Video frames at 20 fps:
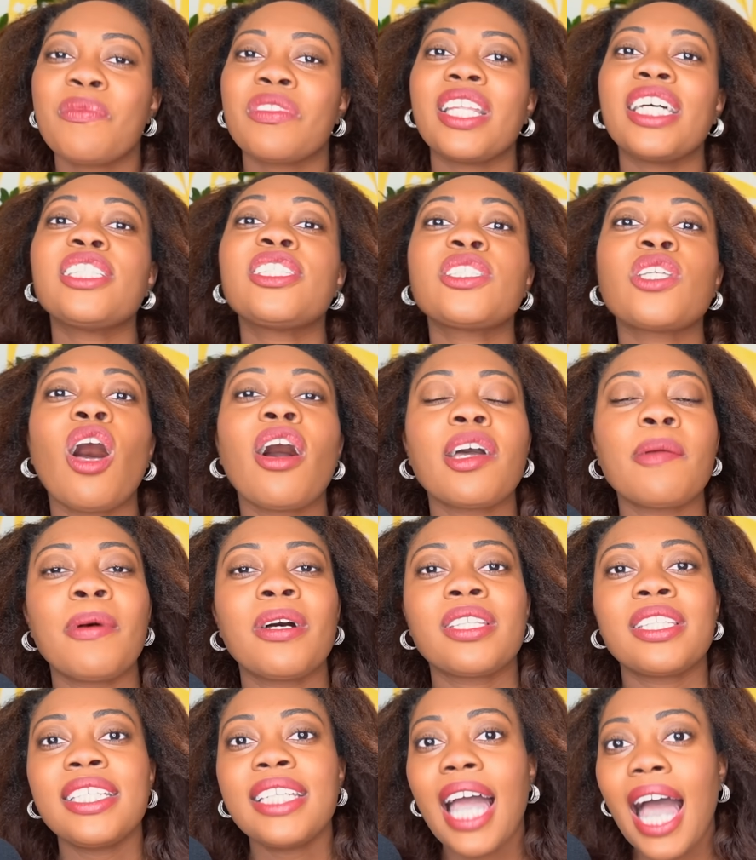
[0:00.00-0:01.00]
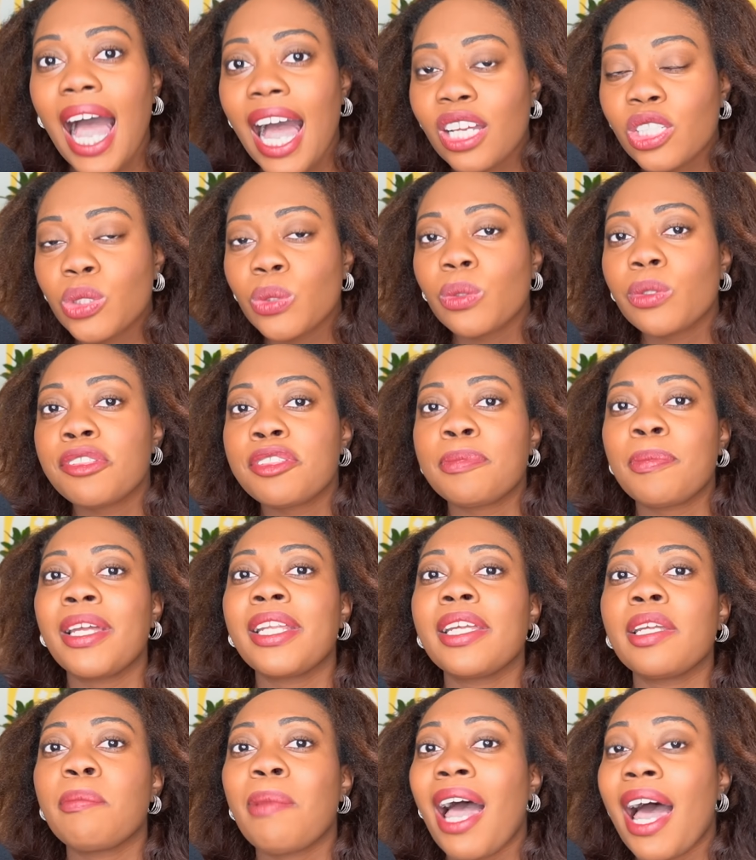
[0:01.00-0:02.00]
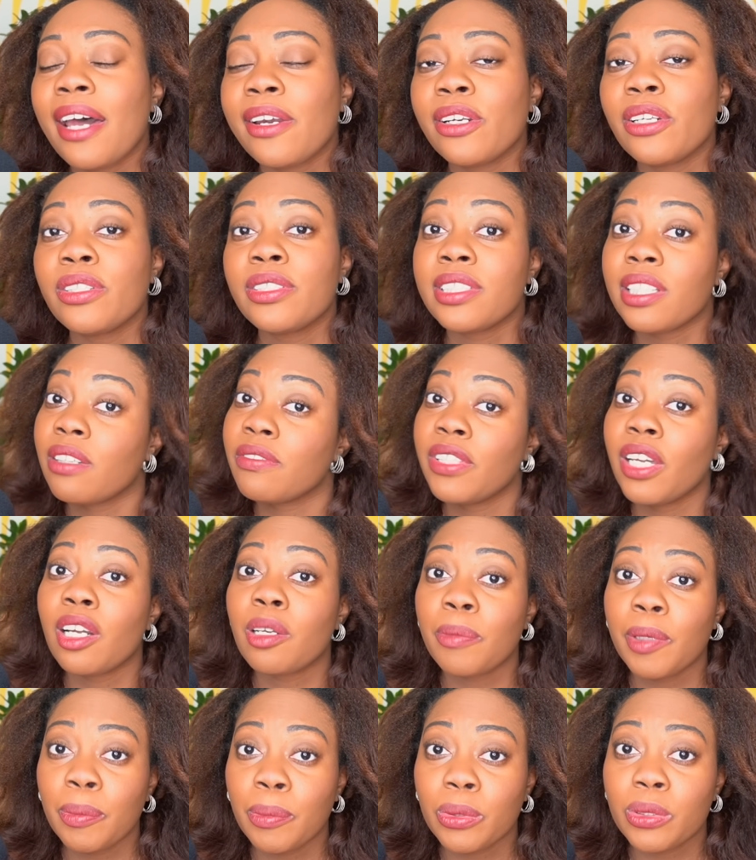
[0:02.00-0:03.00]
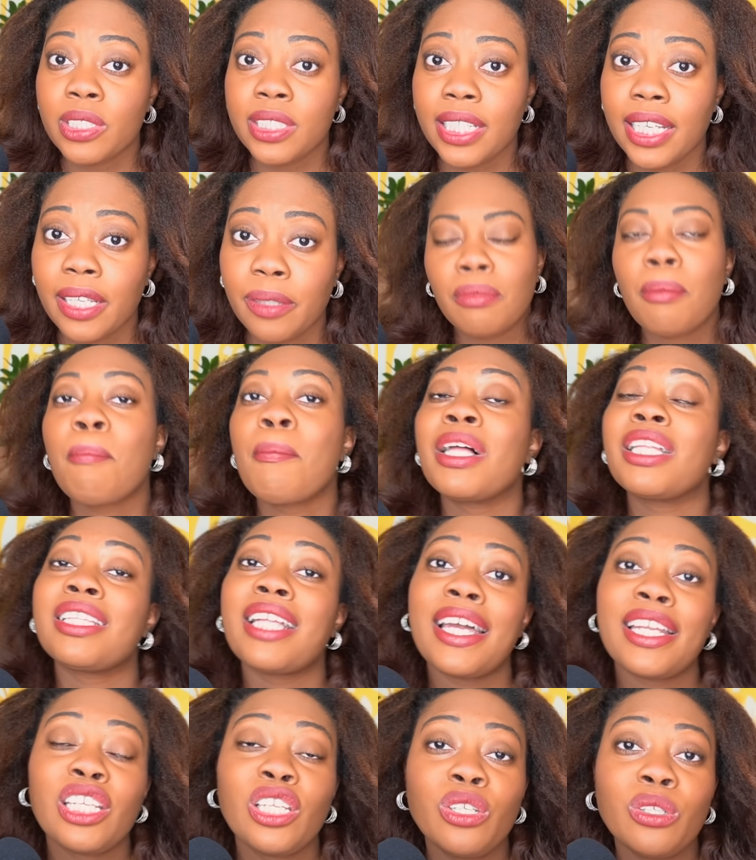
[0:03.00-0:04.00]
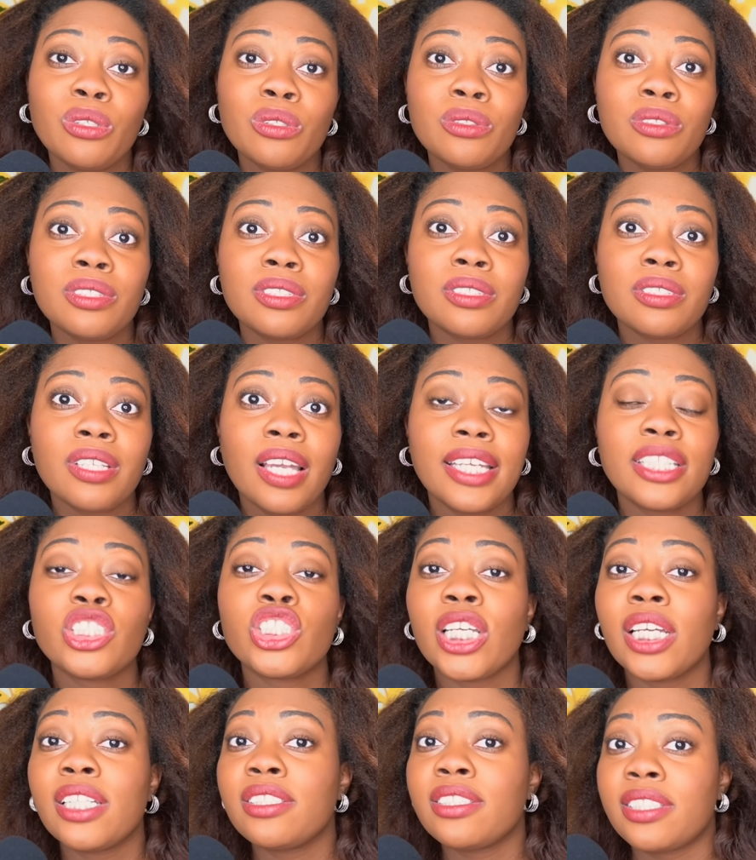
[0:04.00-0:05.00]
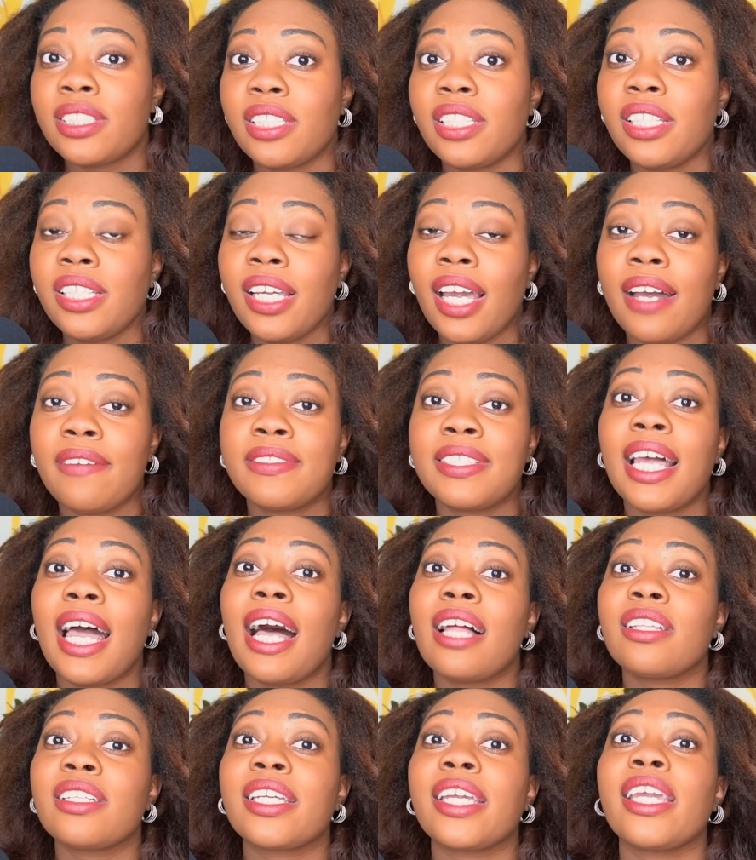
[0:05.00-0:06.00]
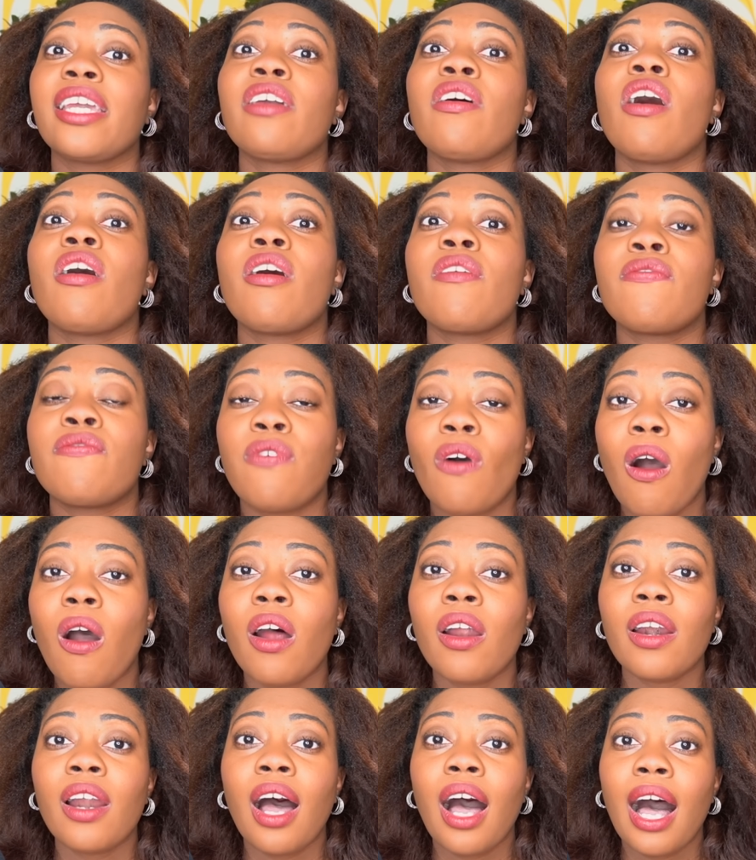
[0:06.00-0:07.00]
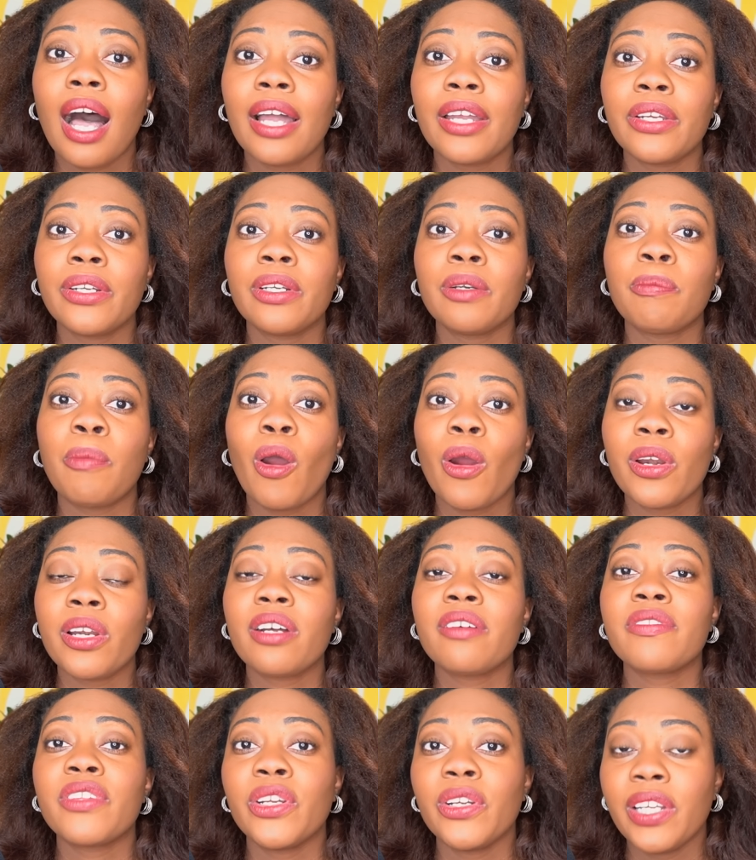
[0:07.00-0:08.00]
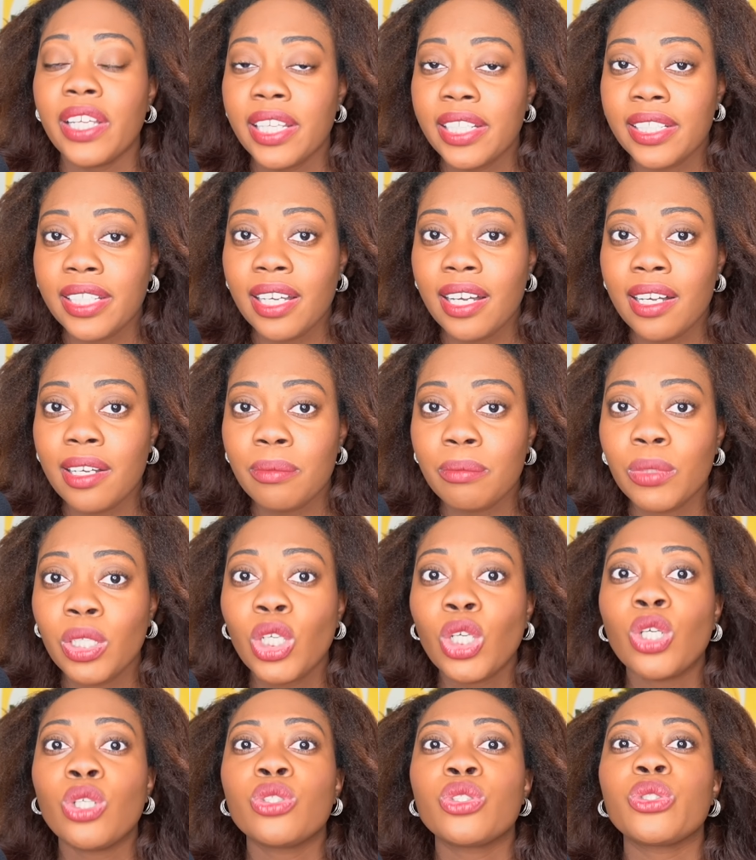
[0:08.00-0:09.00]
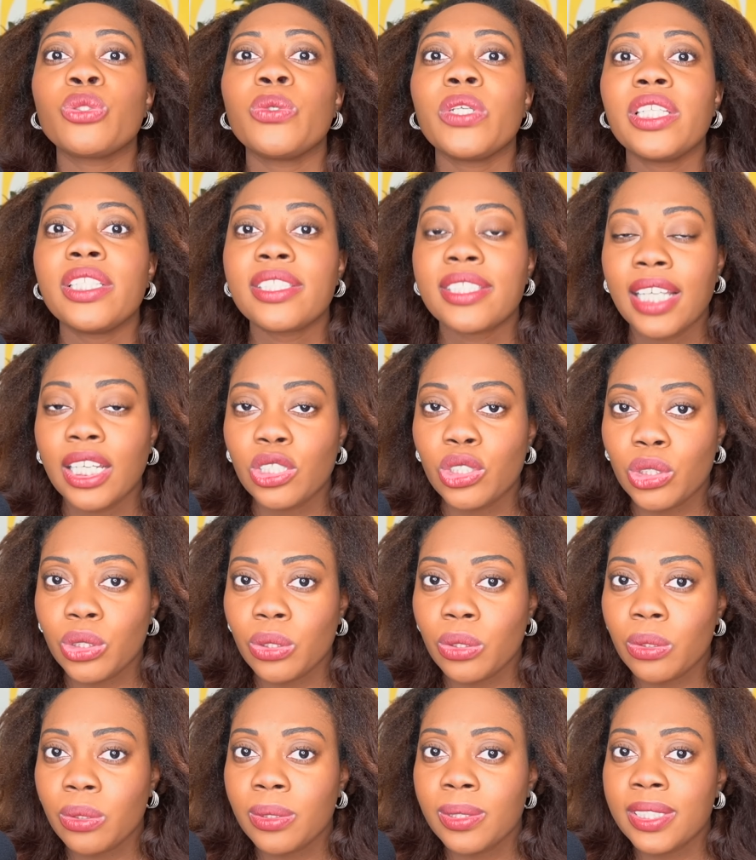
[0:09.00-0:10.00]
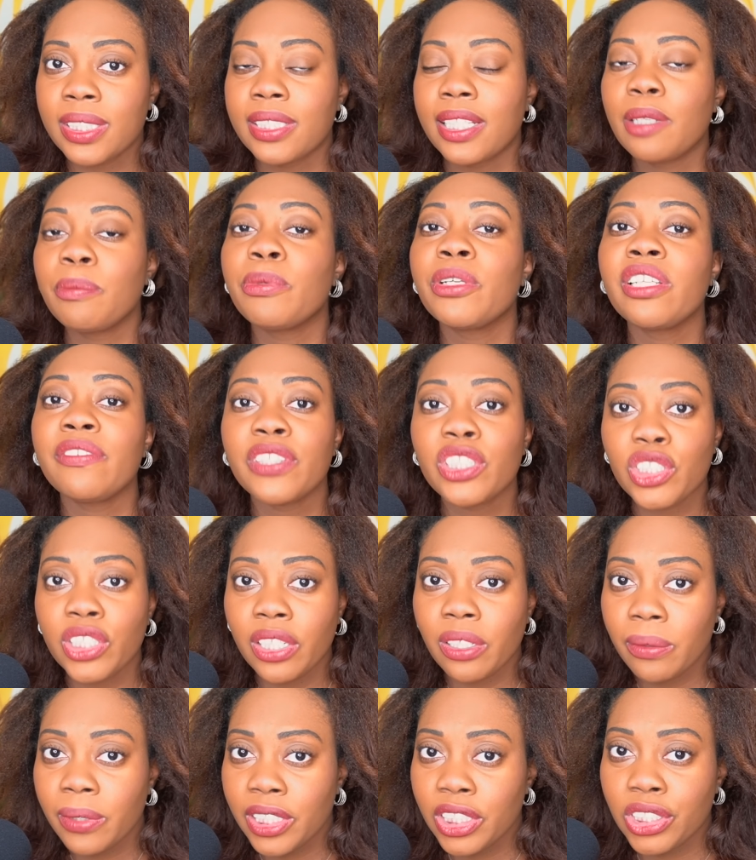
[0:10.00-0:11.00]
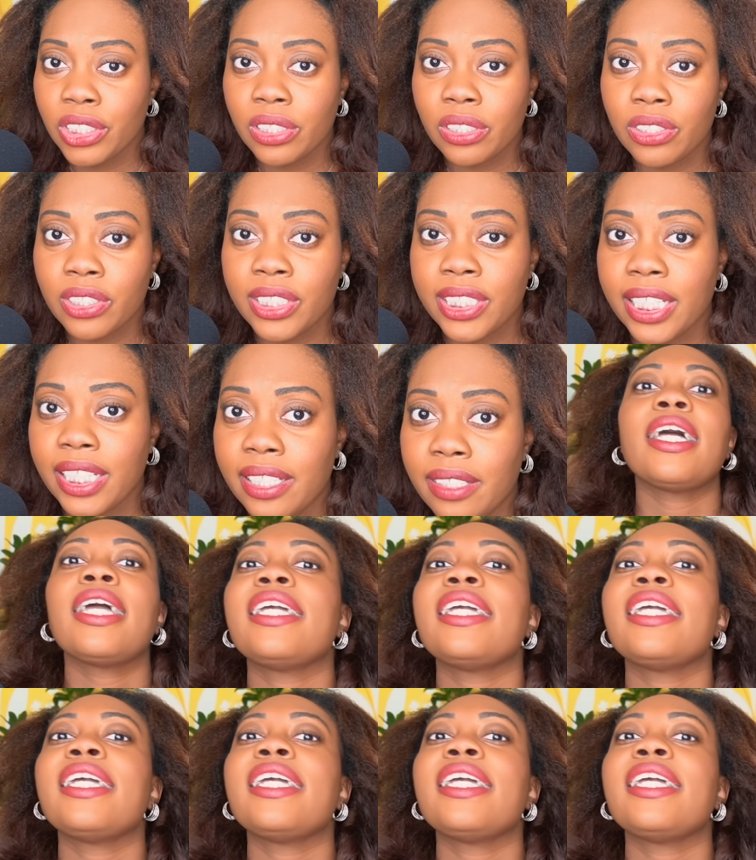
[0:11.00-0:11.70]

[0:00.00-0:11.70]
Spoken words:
Let's talk about the actual spending patterns of young people today. Millennials and Gen Z have to allocate a far higher part of their income to essentials than previous generations did.